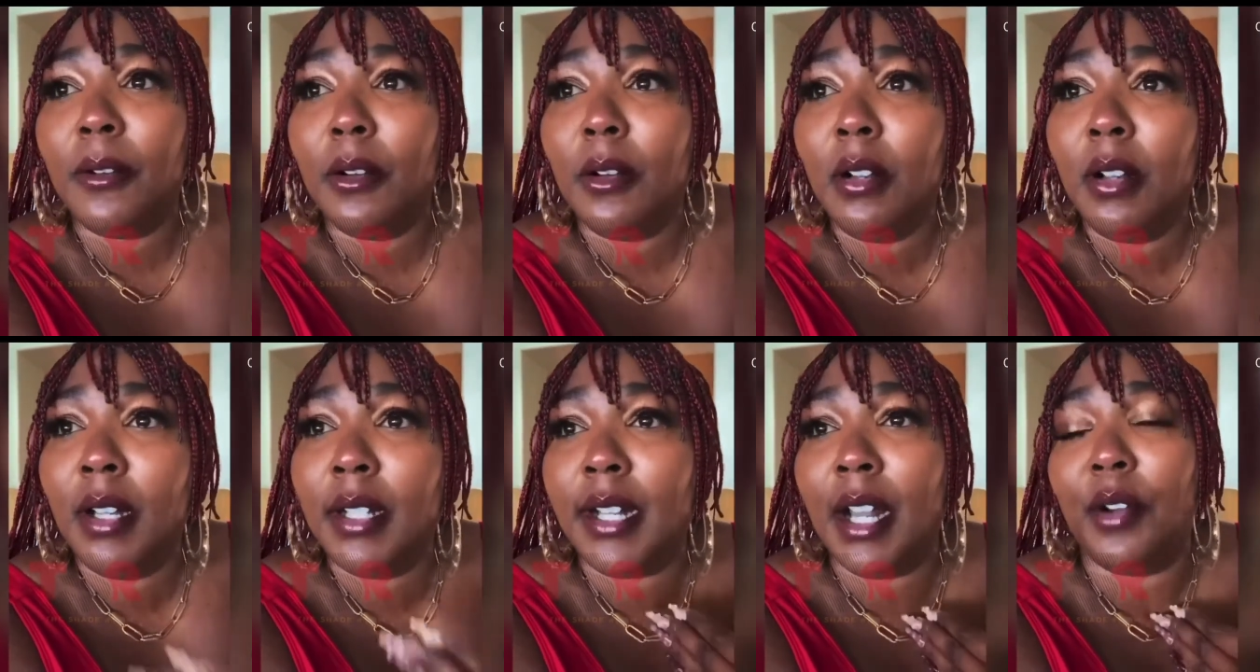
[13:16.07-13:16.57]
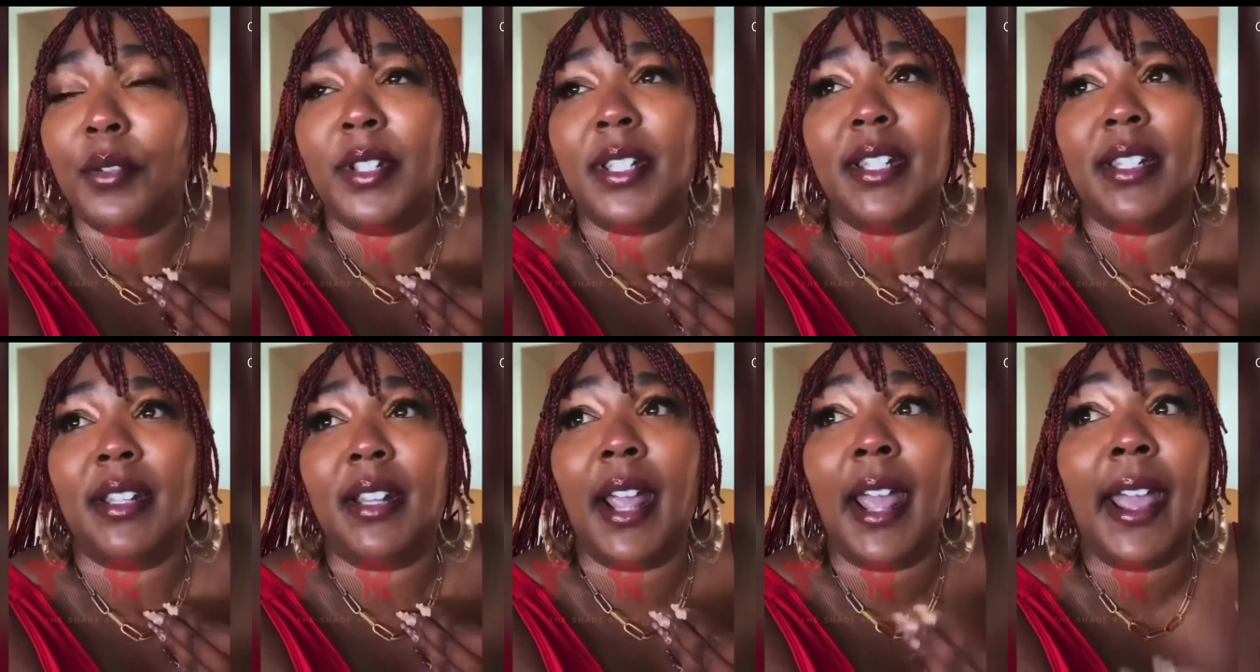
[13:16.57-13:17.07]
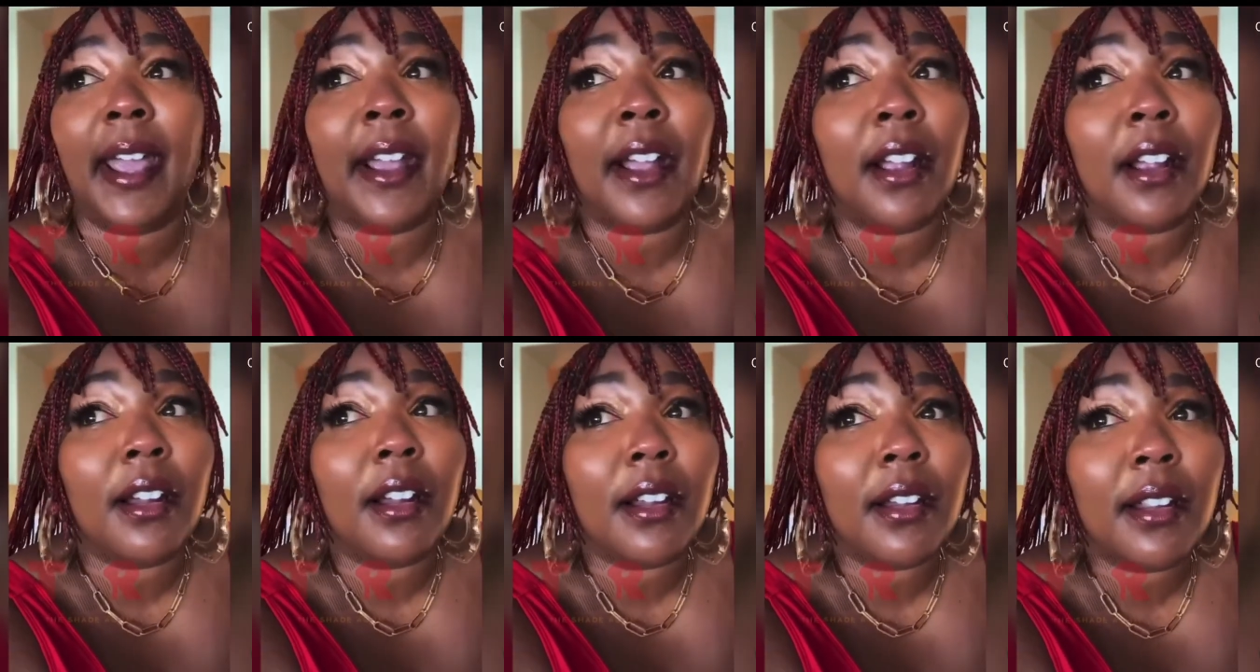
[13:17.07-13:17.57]
That's a little sign to
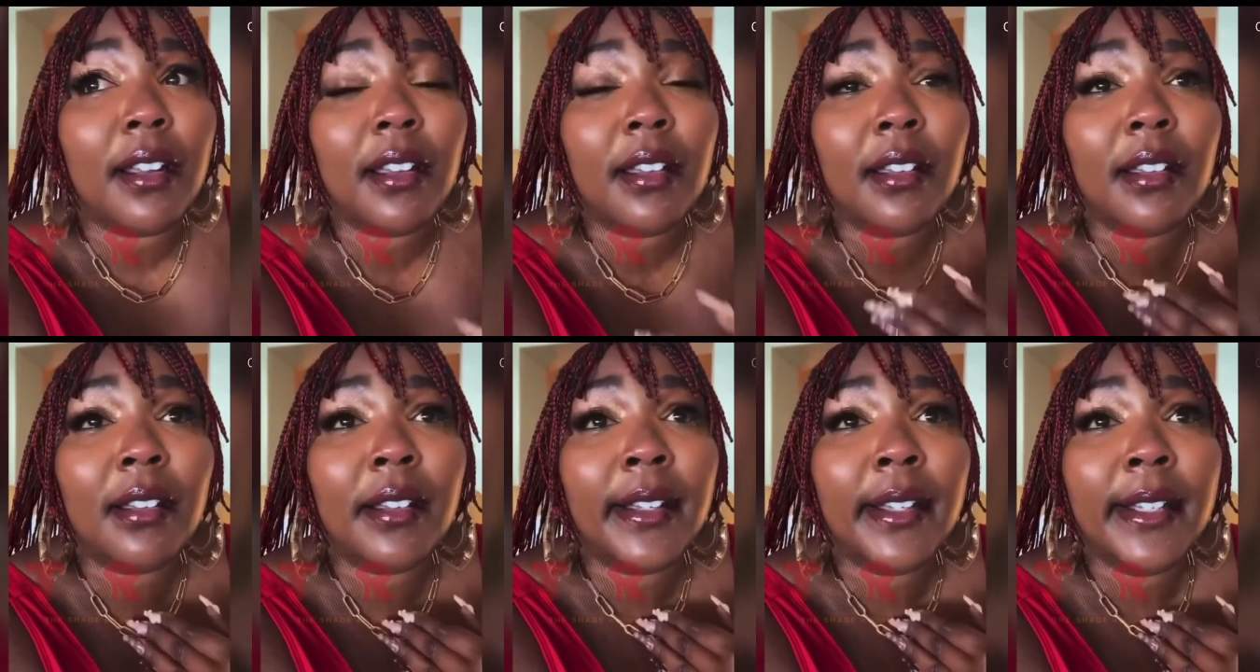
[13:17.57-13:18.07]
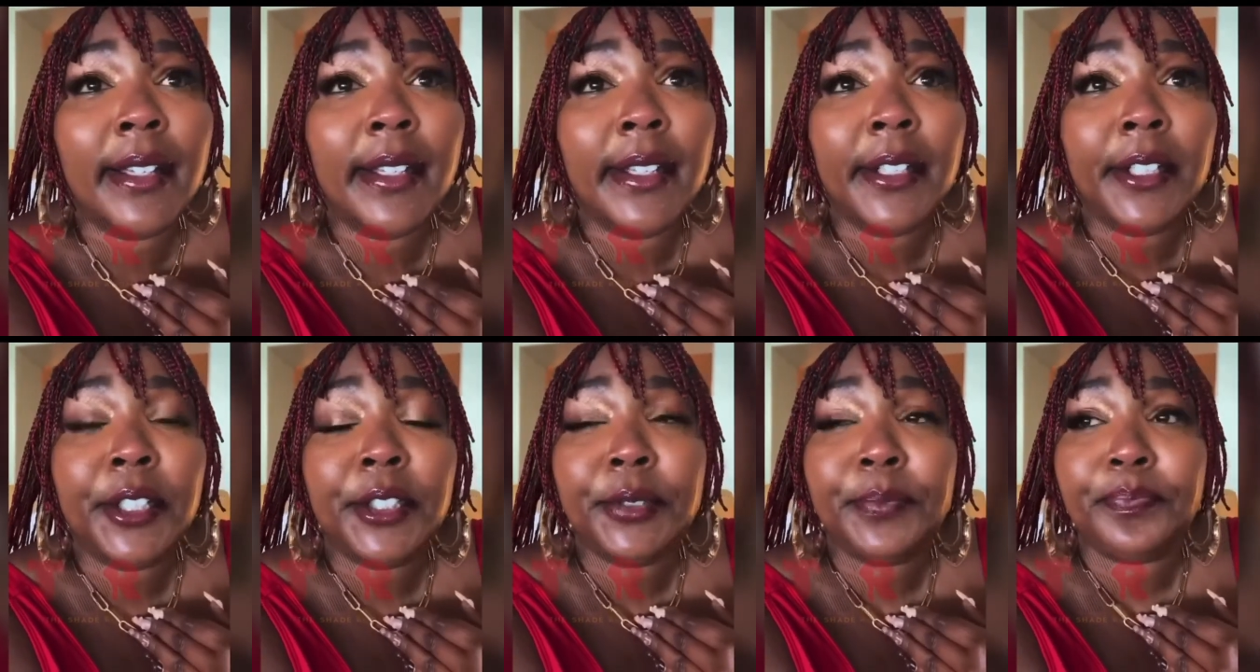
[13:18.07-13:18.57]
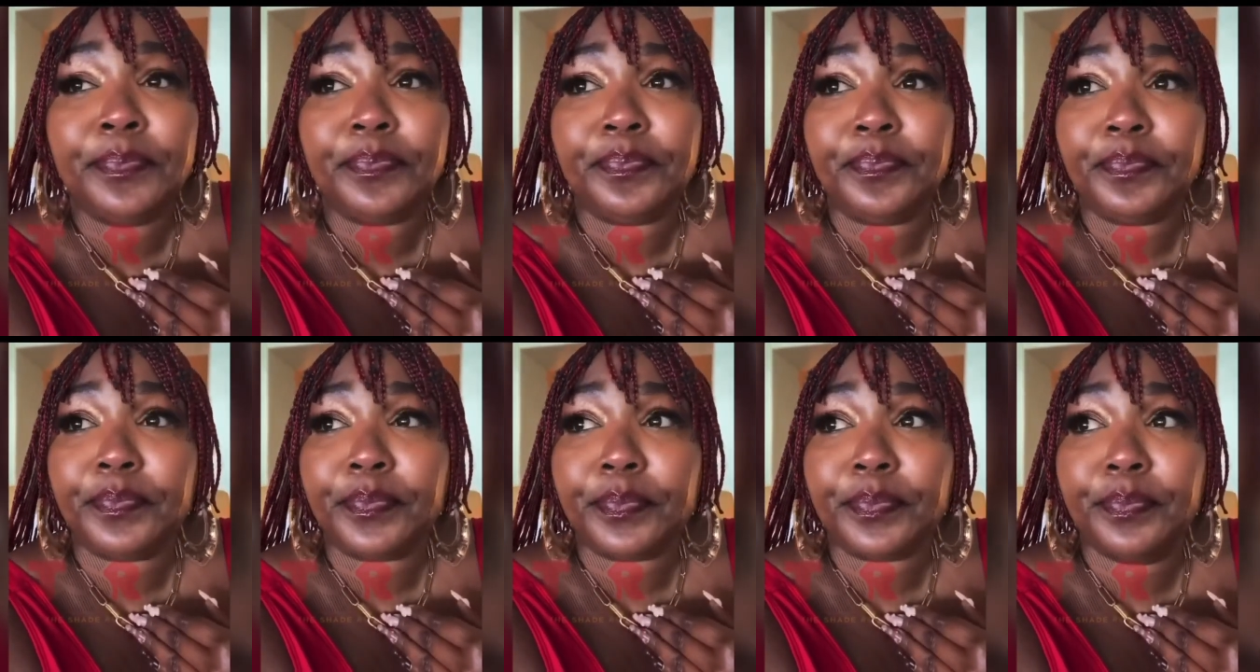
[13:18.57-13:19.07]
show you America is Babylon the
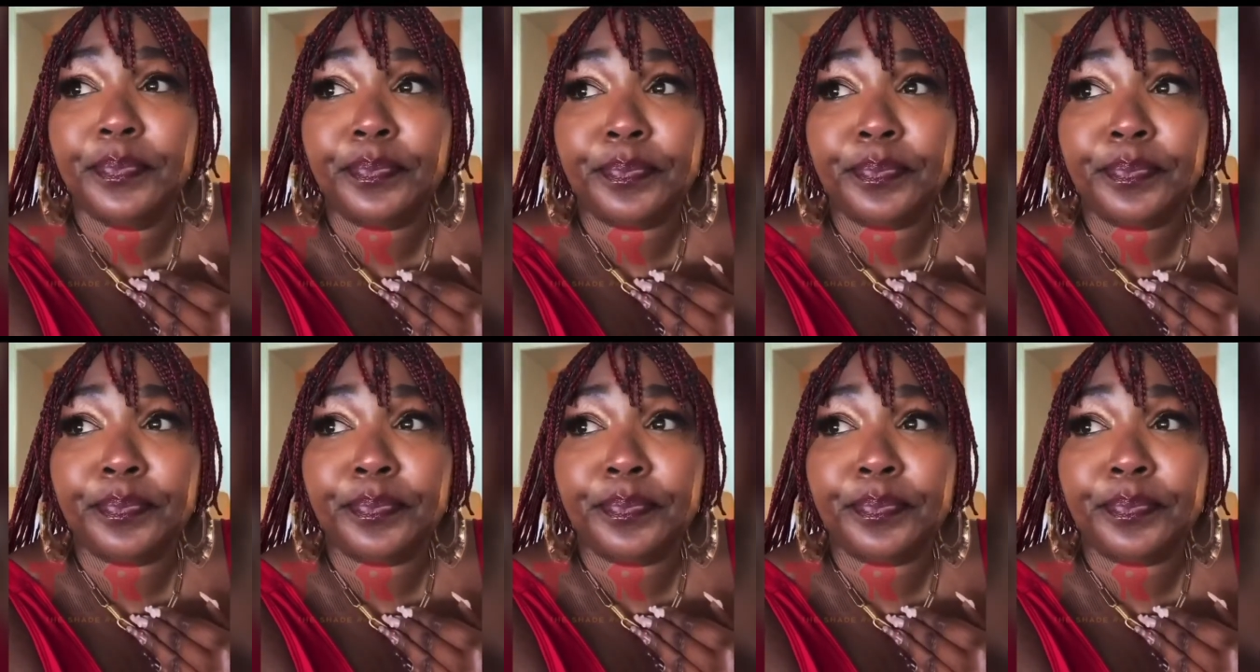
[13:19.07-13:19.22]
Great.